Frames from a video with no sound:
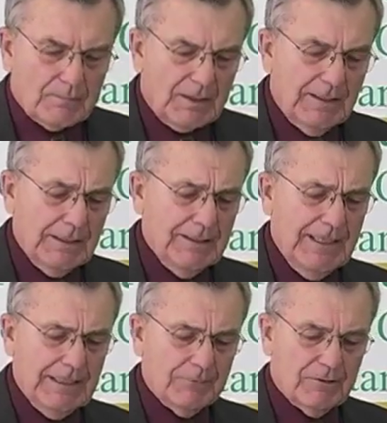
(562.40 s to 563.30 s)
And on
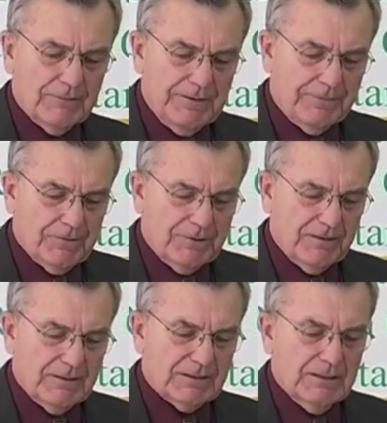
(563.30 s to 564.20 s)
that, I'm going to refer to
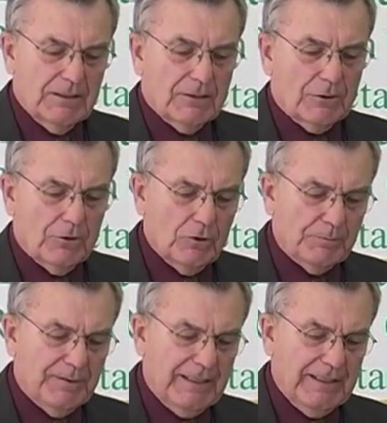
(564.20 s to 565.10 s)
this
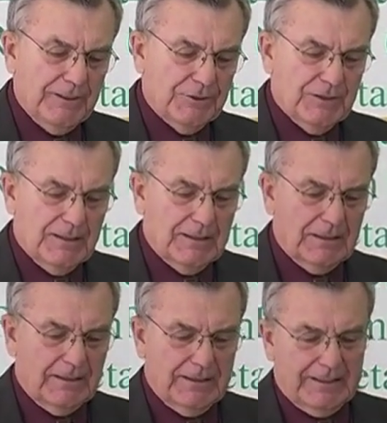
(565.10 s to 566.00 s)
gold page.
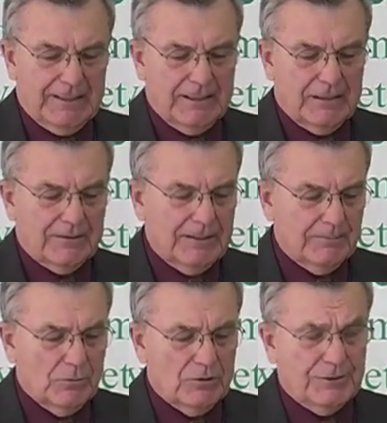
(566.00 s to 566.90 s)
And again, I'll get
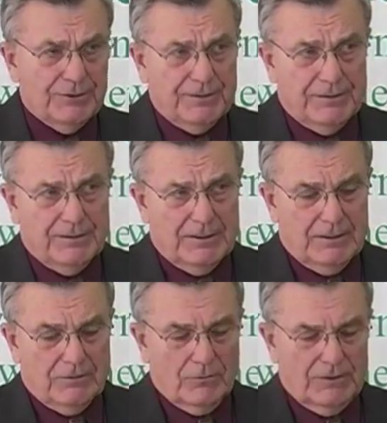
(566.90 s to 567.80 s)
more to you
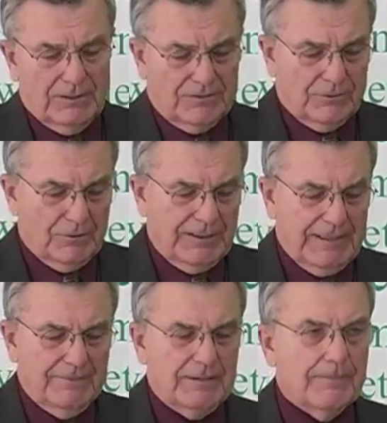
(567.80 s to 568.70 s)
who don't
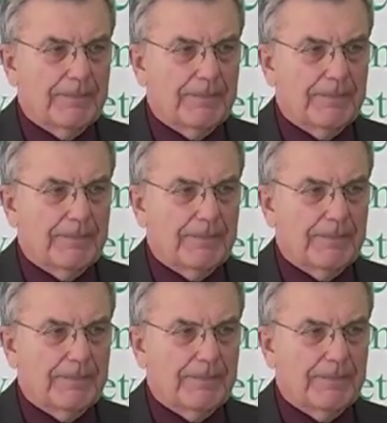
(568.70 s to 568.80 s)
have it.